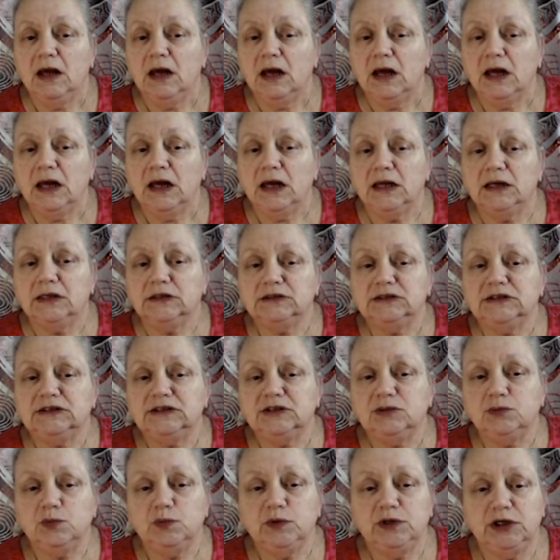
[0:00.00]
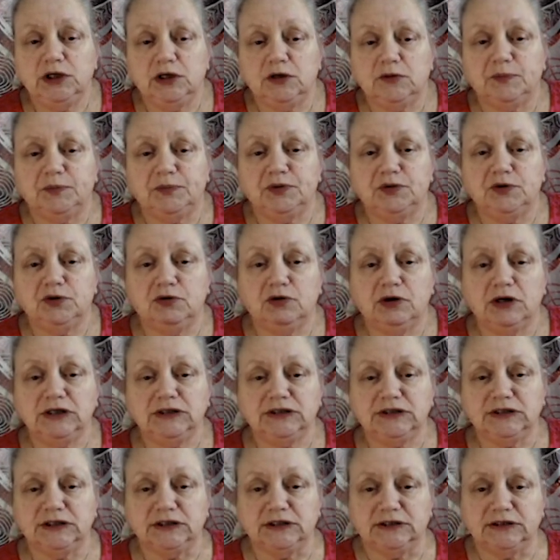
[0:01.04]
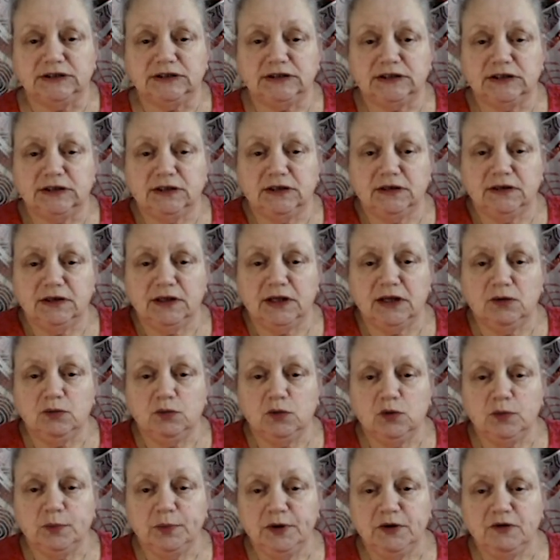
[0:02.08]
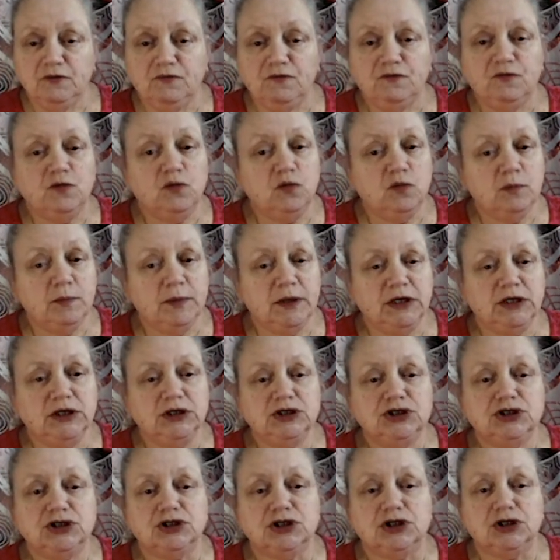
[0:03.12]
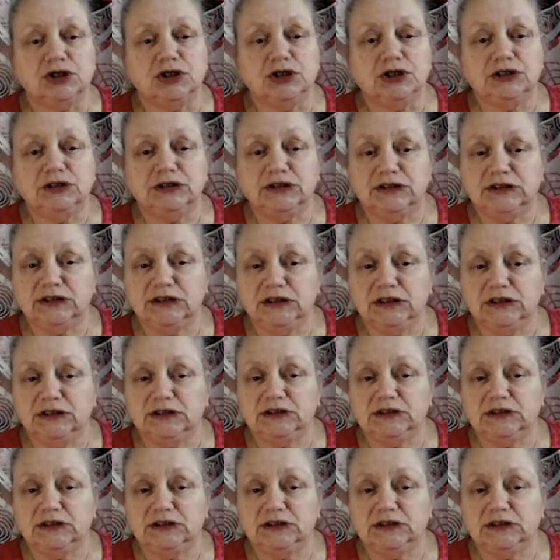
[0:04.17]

As the week progresses, there will be a formation that sees the